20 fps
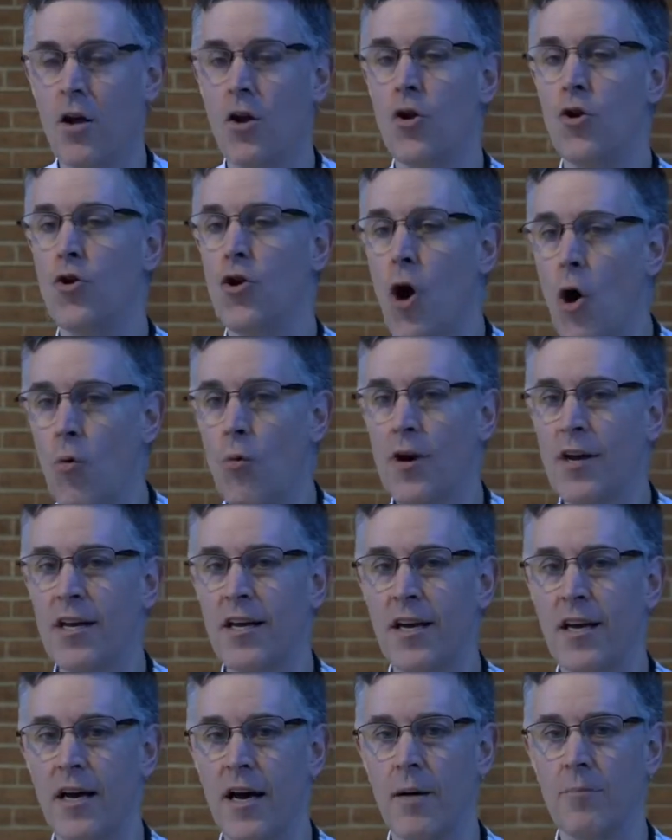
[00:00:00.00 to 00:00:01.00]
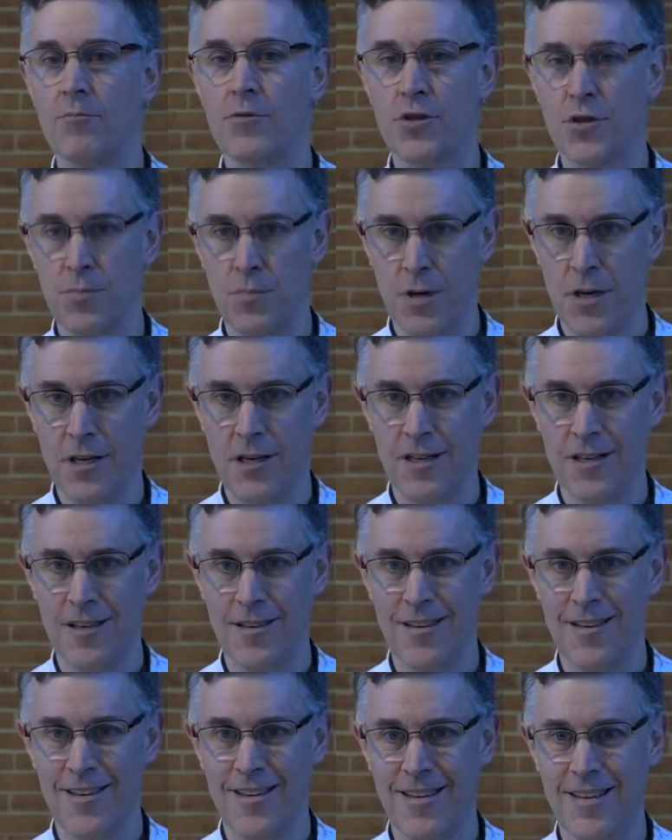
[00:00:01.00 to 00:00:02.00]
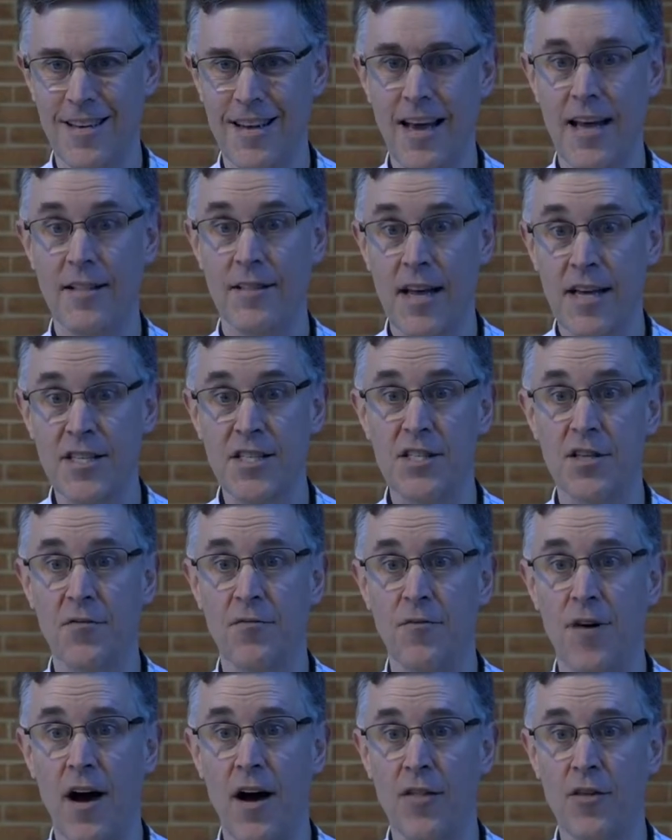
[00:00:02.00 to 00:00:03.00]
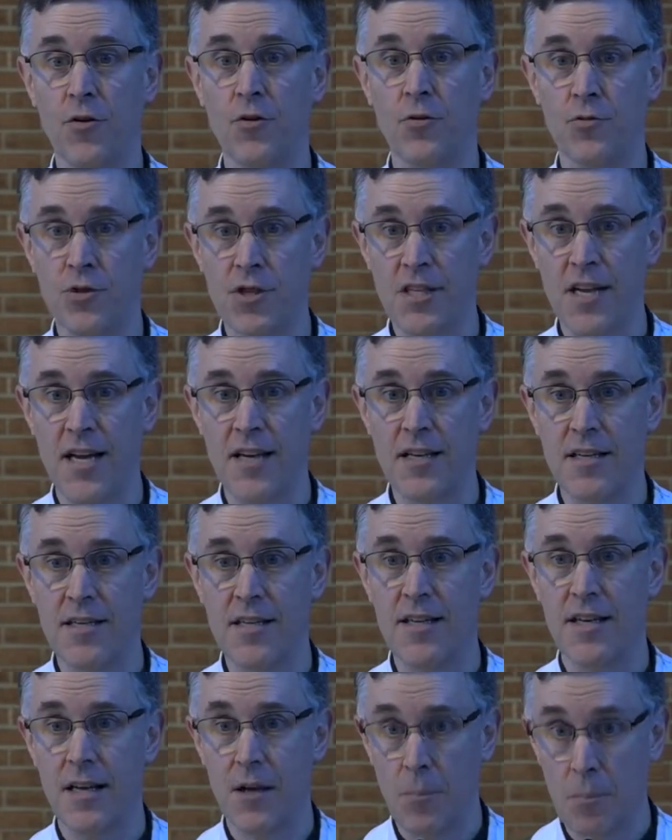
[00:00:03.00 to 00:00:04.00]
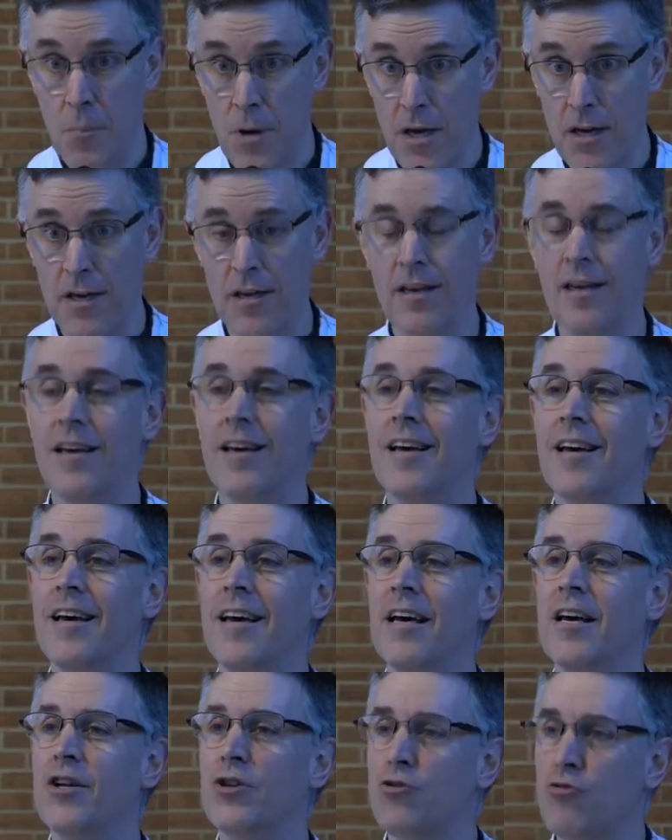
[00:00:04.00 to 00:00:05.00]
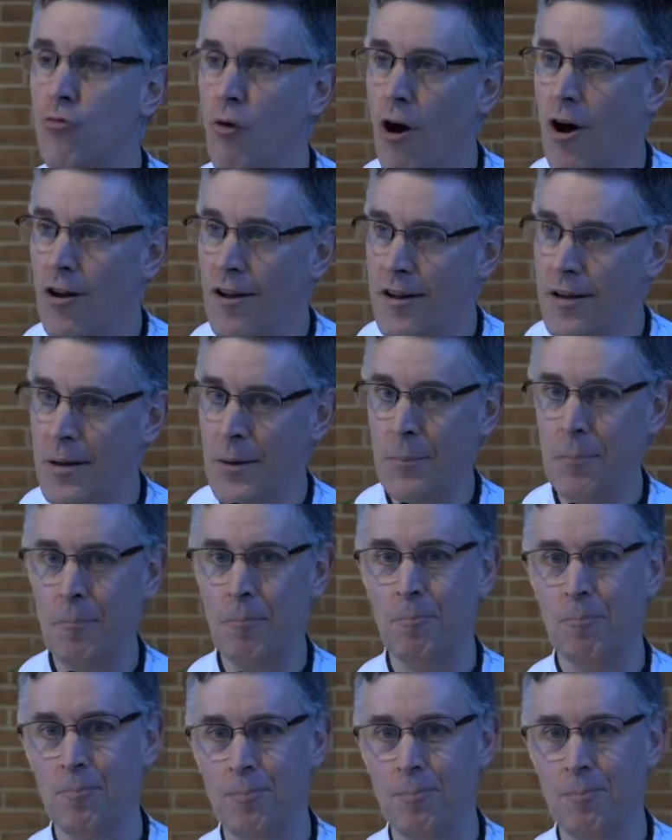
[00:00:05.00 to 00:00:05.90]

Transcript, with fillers: No one can come to me unless the Father who sent me draw him.